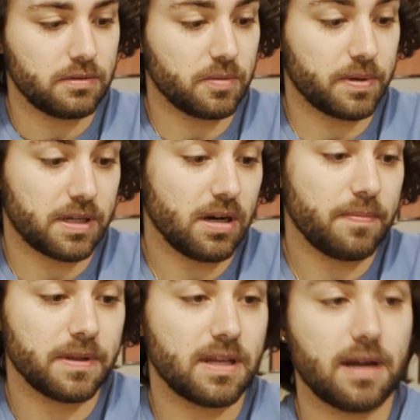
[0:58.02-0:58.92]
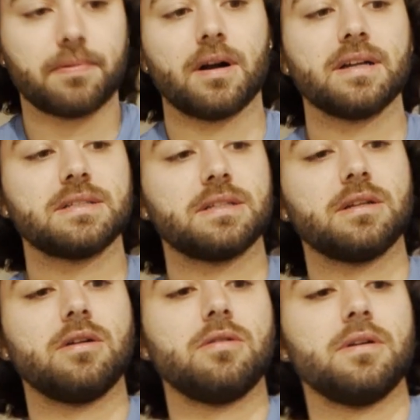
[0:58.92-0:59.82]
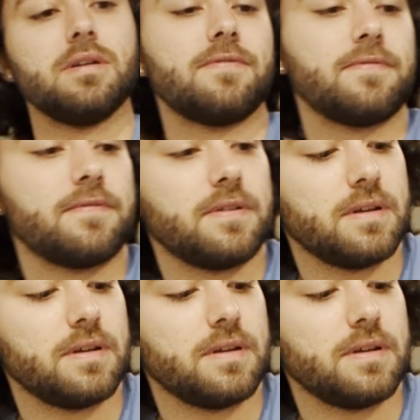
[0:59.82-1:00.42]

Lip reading: to pick it up at that price. You know, if